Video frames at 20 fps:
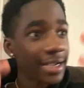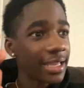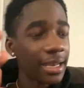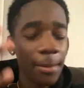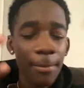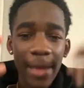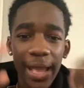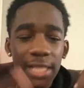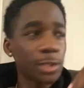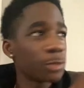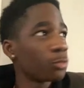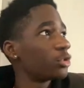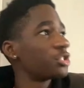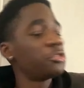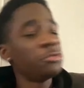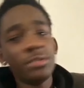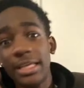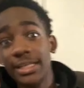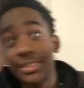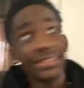imagine what
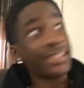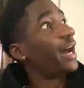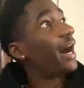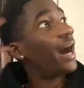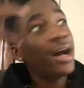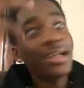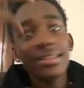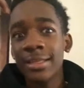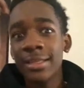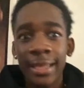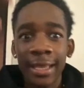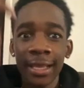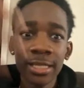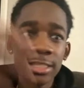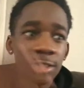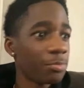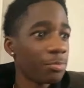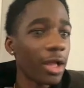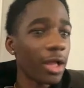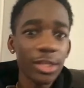you did to the other
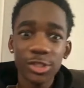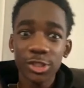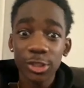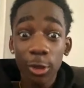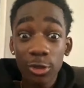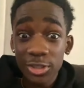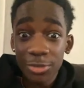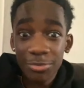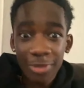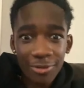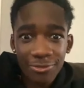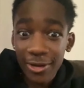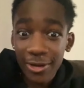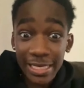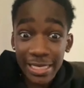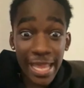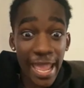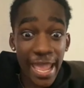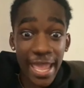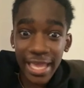niggas. You probably showed your
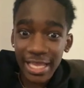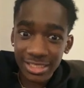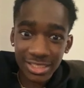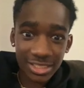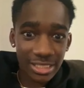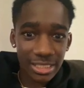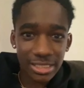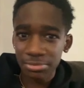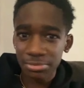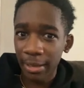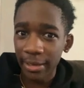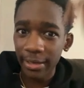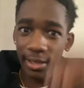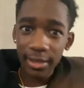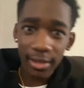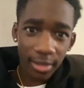motherfucking ass cheeks, my nigga.